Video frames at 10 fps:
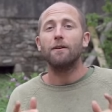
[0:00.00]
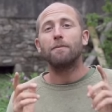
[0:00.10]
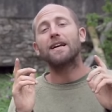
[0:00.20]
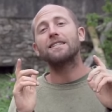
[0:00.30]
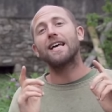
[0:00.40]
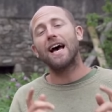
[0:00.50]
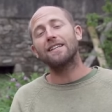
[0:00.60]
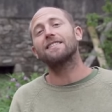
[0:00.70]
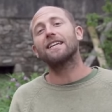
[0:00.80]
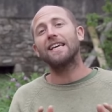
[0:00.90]
Because
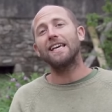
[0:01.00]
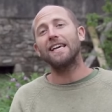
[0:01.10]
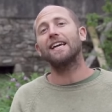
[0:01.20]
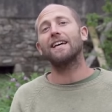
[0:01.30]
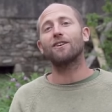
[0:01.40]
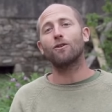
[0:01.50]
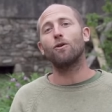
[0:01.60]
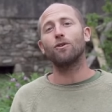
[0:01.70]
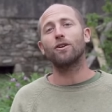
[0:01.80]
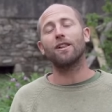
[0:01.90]
that's the key in the
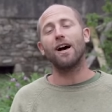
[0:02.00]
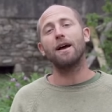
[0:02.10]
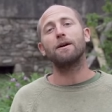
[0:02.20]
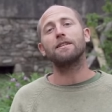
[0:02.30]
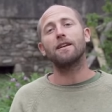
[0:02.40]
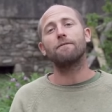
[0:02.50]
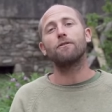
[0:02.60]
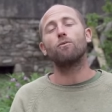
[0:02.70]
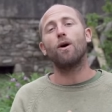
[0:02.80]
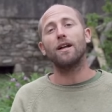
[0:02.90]
colder climates. If
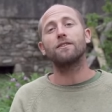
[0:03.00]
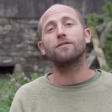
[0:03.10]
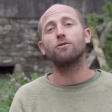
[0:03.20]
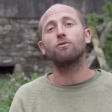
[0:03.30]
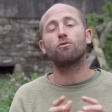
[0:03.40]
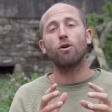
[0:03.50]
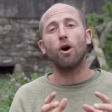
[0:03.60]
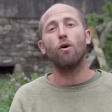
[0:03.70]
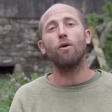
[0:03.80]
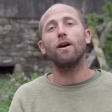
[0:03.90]
you want to
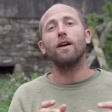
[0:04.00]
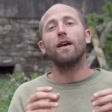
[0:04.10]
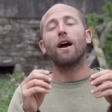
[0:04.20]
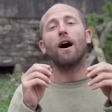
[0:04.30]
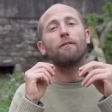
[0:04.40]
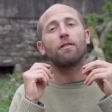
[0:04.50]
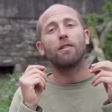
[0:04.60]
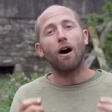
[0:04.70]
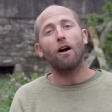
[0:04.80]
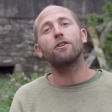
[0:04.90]
grow a
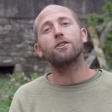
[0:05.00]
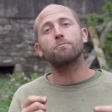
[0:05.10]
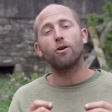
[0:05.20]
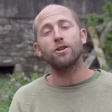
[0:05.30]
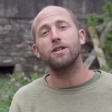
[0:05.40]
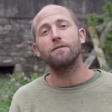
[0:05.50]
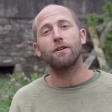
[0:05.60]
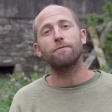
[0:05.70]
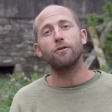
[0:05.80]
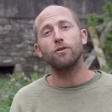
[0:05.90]
large portion of
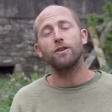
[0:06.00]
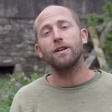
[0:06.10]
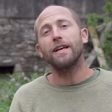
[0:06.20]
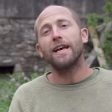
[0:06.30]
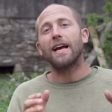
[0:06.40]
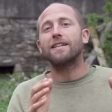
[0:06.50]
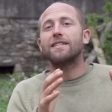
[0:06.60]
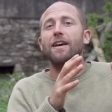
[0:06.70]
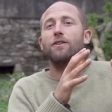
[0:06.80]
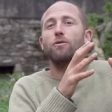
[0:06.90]
your food, it's
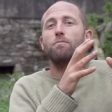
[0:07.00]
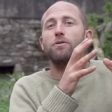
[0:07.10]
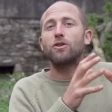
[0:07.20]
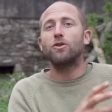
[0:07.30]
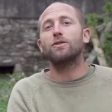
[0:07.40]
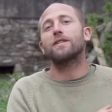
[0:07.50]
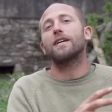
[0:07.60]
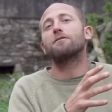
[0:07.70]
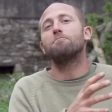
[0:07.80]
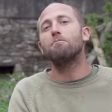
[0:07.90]
that you produce
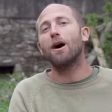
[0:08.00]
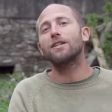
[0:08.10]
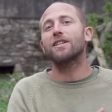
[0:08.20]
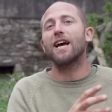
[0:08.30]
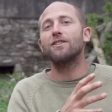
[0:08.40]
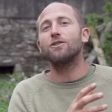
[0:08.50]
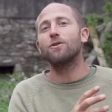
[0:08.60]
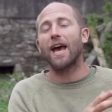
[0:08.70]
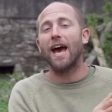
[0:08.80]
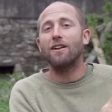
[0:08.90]
as much as you
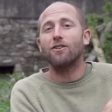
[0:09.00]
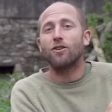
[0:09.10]
can